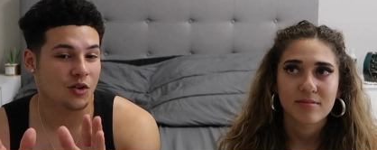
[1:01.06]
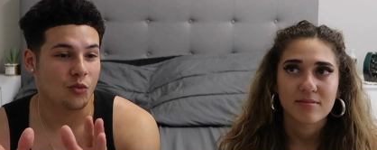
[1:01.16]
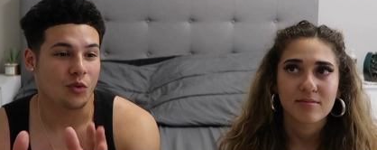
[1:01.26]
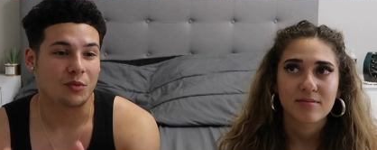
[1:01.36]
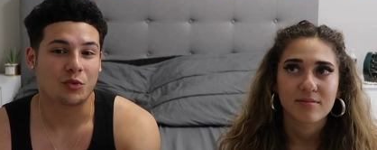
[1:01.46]

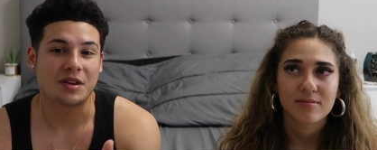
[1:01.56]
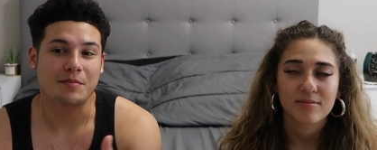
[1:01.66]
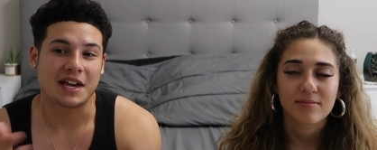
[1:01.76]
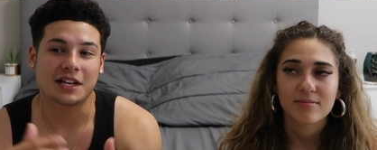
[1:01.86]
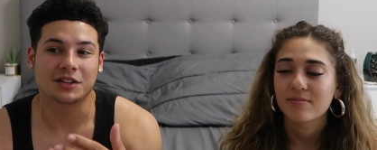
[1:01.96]
Speaker 1: When we
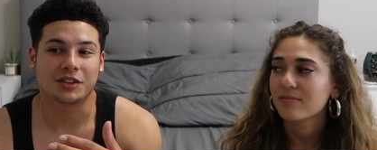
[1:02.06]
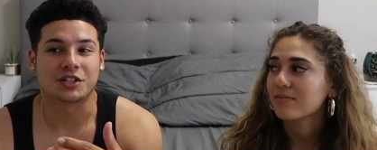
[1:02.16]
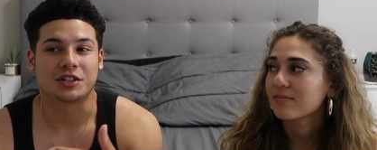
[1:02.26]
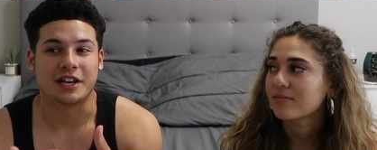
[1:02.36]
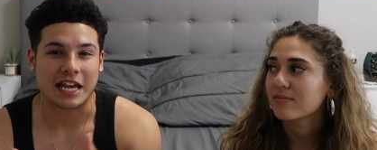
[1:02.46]
made the
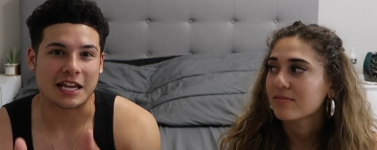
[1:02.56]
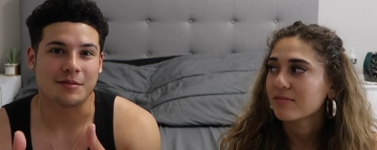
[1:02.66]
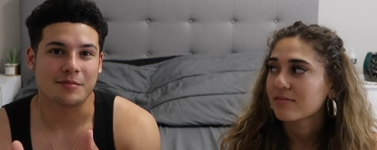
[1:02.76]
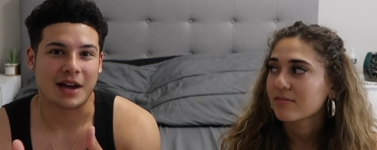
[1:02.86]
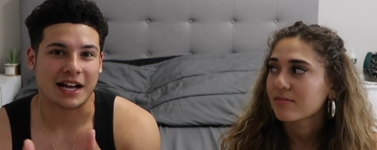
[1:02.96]

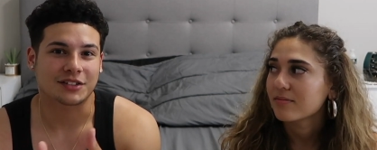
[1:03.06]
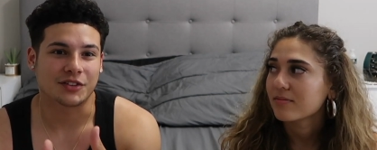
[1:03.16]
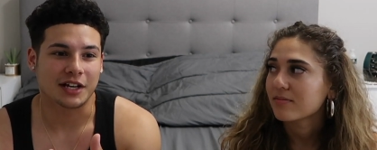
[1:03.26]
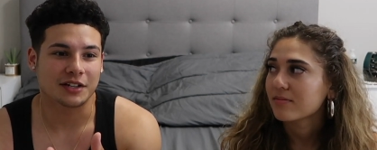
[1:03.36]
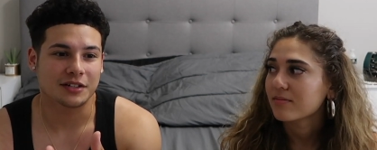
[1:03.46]
name back
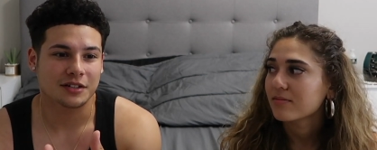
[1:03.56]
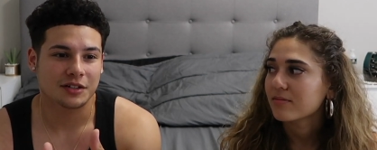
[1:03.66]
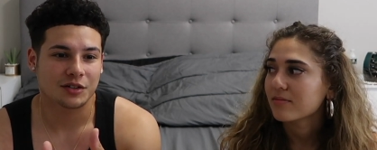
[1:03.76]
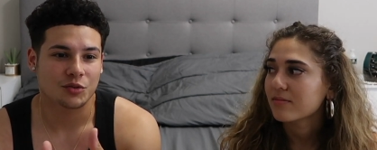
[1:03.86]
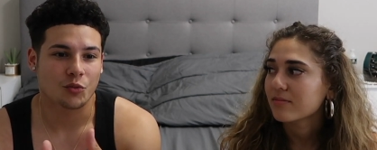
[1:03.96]
then,
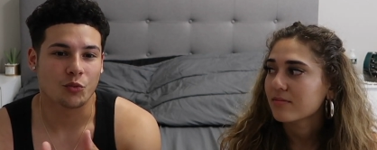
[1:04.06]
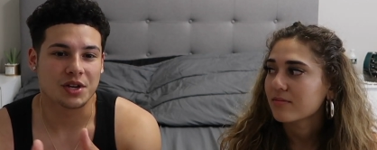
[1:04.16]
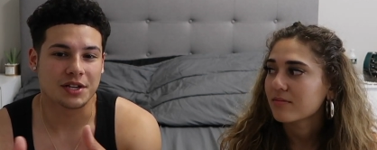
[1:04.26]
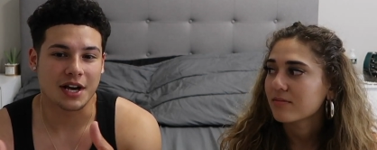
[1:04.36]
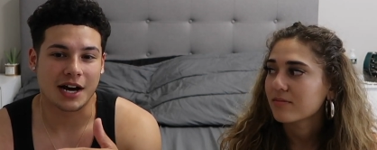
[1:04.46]

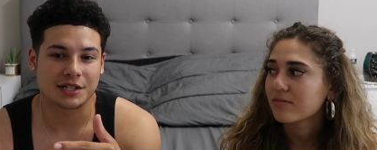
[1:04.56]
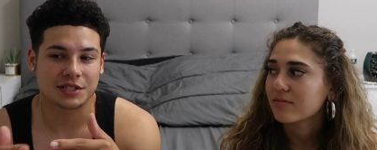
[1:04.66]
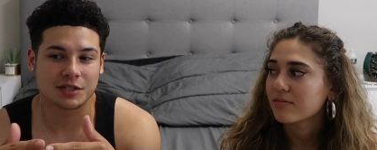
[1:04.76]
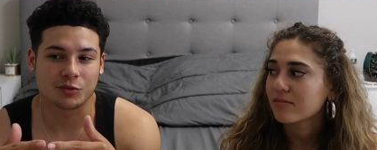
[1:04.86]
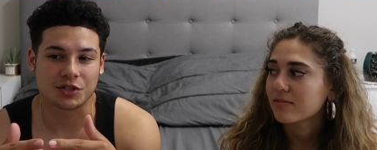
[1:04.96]
we
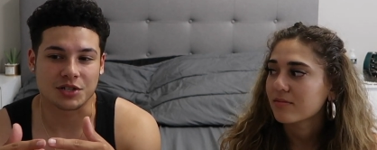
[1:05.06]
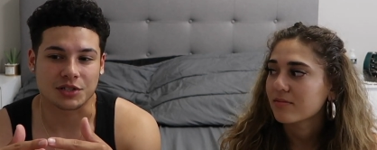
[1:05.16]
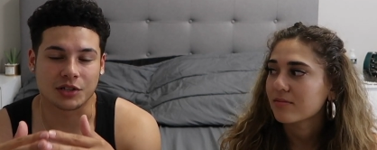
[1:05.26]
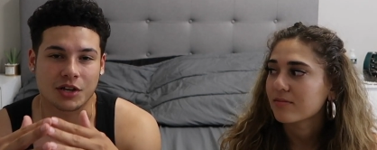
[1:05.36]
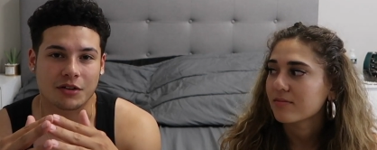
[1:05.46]
honestly were just
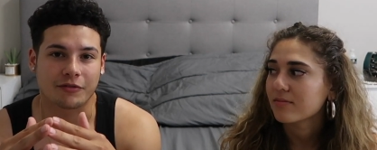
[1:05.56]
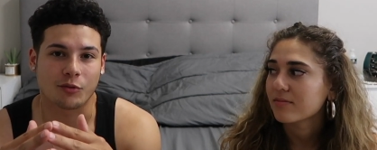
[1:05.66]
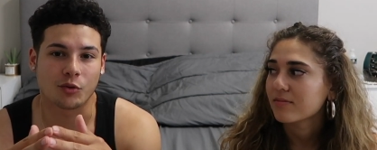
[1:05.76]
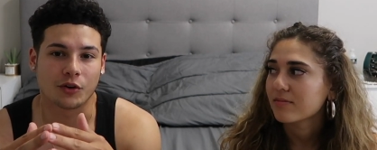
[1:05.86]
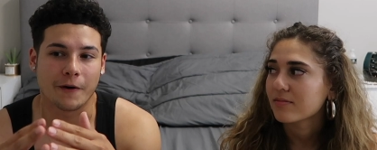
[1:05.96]
looking
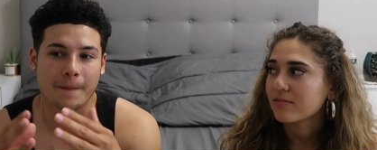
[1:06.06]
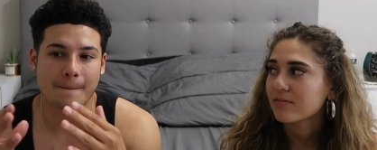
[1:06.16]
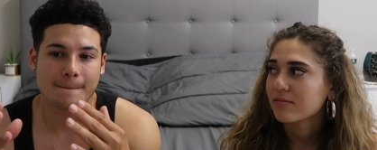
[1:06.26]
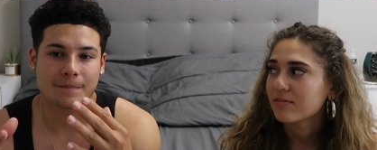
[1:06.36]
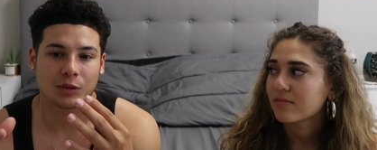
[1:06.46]
for
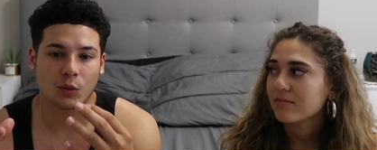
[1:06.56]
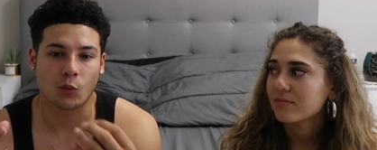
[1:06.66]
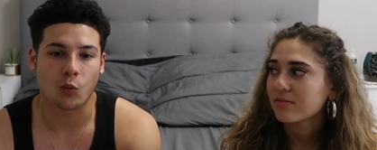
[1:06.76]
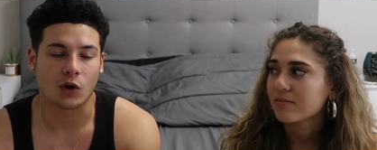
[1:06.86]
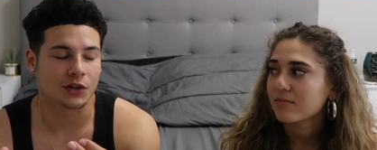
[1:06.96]

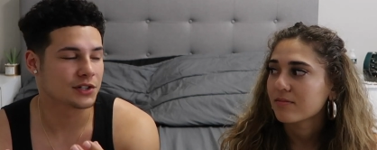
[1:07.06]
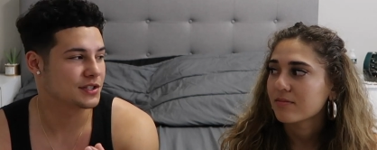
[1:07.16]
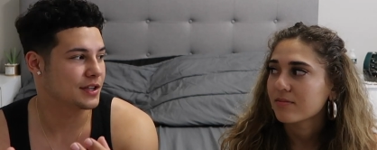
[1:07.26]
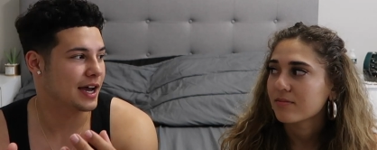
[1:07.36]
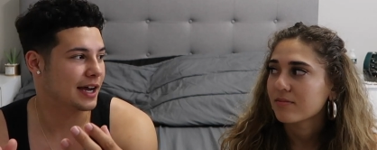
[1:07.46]

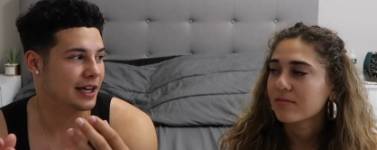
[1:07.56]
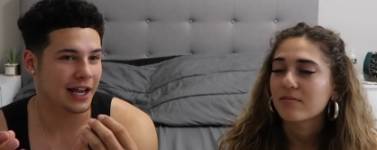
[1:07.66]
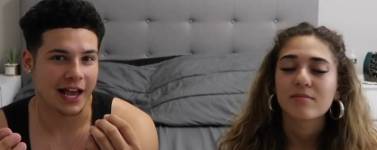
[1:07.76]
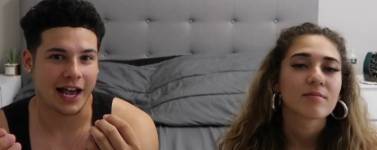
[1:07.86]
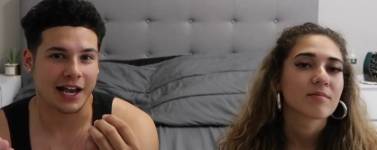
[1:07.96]
words that
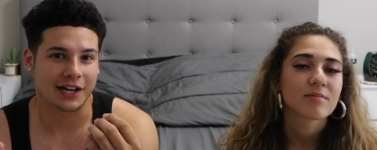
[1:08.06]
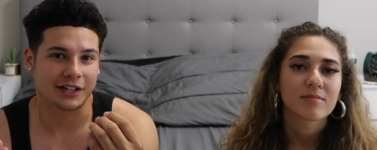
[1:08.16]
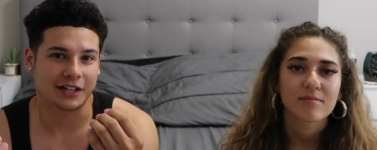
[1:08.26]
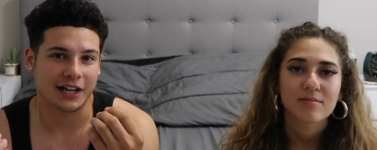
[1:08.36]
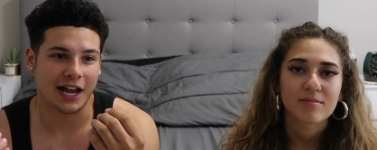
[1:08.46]

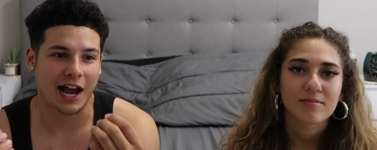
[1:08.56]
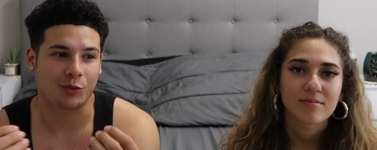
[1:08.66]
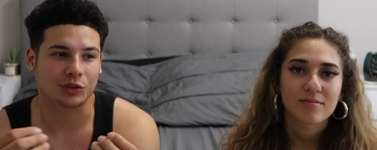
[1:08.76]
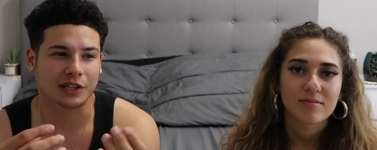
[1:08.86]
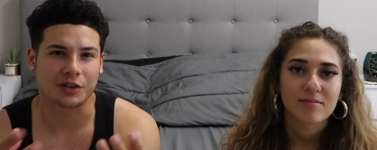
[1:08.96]
had
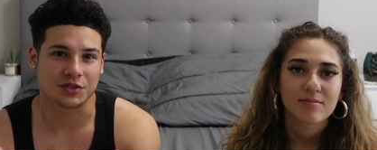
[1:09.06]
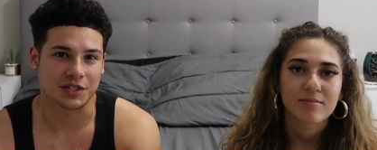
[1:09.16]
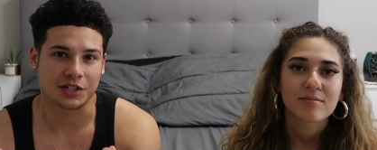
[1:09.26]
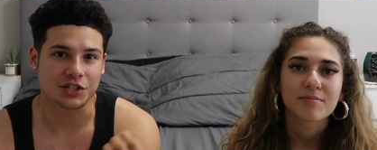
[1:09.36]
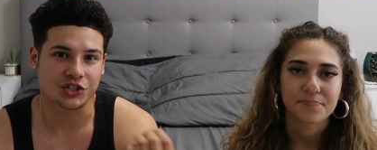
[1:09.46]
our letters
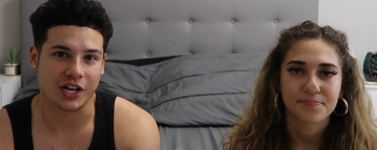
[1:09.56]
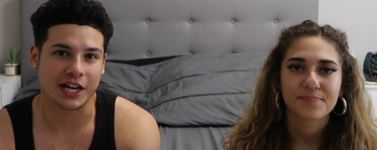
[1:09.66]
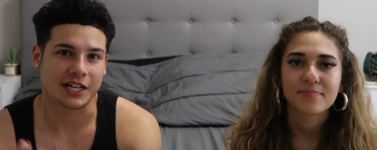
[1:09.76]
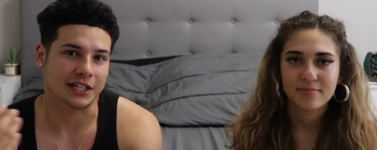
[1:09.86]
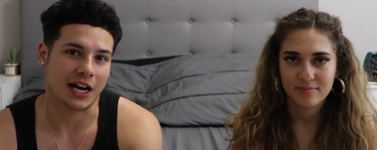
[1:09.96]
in it,
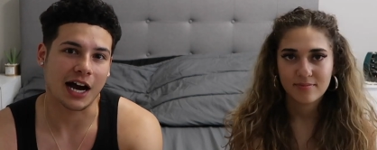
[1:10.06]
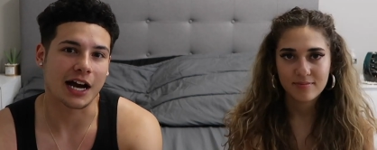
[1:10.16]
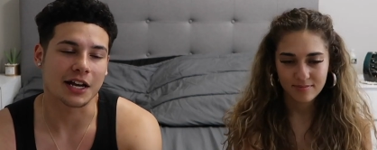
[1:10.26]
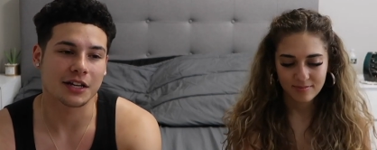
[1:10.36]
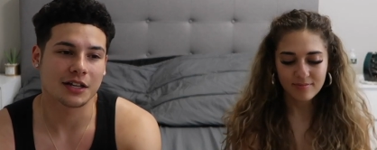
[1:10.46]
J and
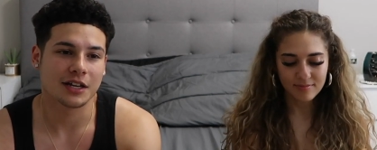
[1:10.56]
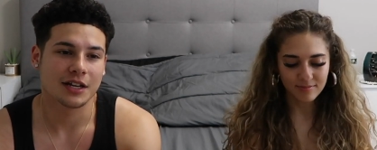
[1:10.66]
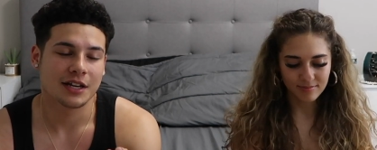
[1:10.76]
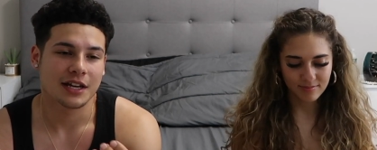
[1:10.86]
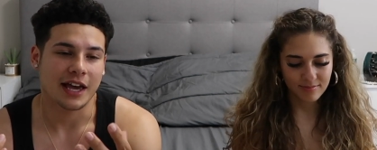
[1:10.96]
I.
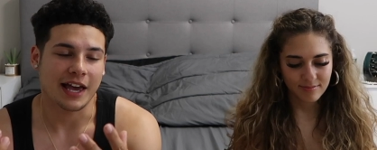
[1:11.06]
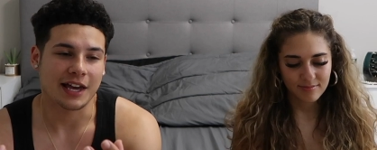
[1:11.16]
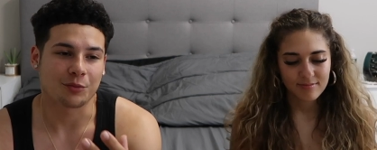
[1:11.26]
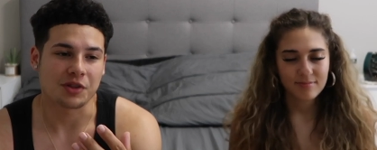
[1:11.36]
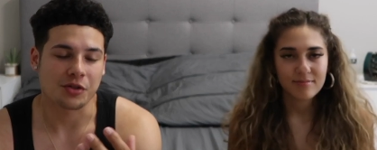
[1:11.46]
Mm-hmm.
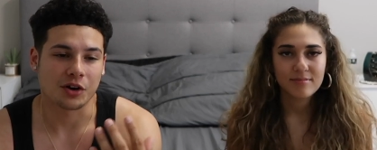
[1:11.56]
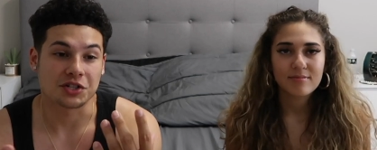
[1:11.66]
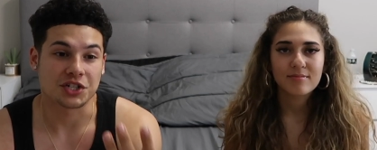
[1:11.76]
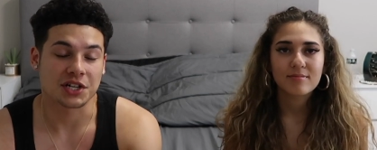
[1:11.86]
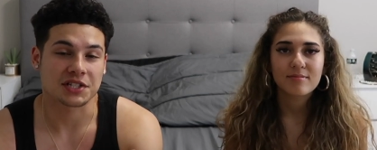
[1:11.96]
And we
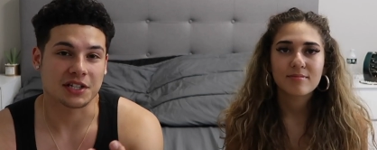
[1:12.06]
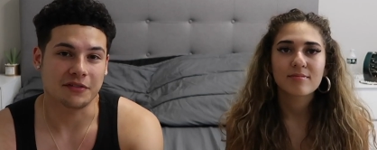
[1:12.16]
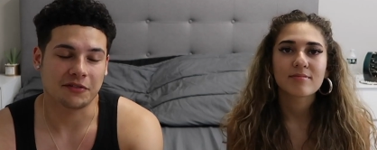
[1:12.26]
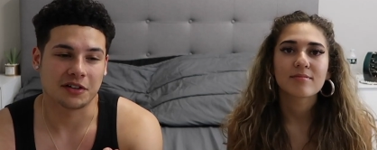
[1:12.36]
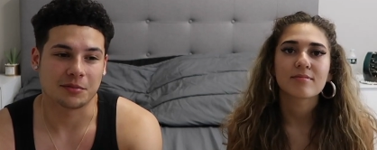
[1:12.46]
thought just
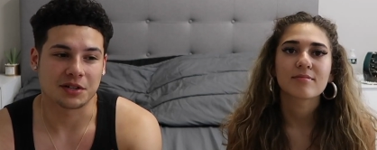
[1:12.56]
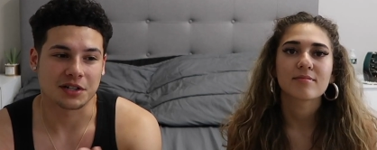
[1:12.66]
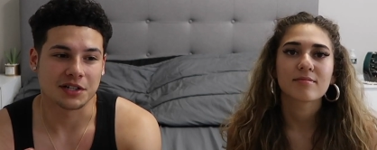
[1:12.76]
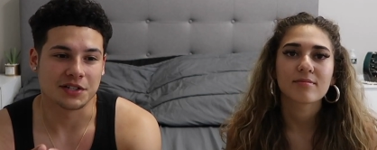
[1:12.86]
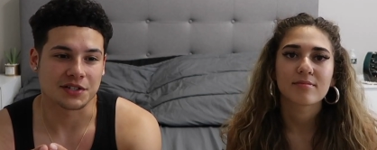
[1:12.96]
infinite
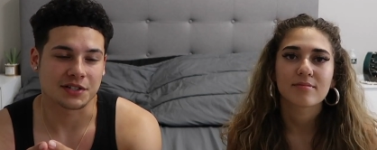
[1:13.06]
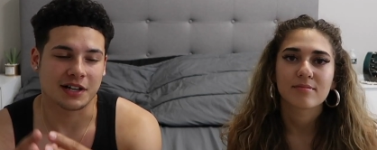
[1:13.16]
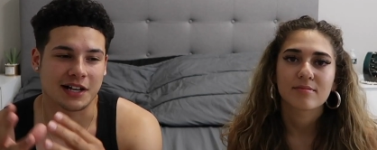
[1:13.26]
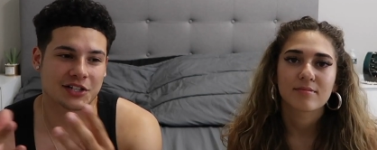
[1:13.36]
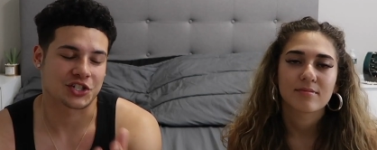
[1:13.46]
because,
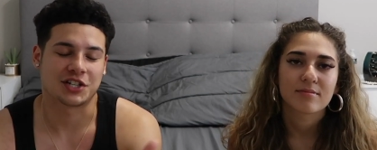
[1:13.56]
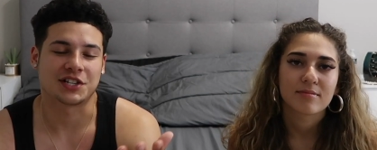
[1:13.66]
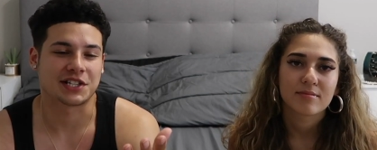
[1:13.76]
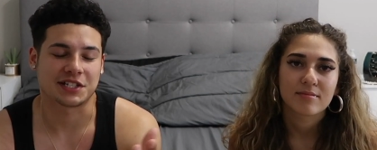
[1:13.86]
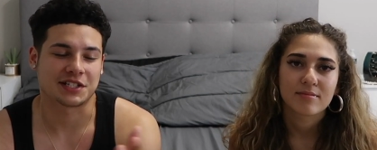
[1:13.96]
as cheesy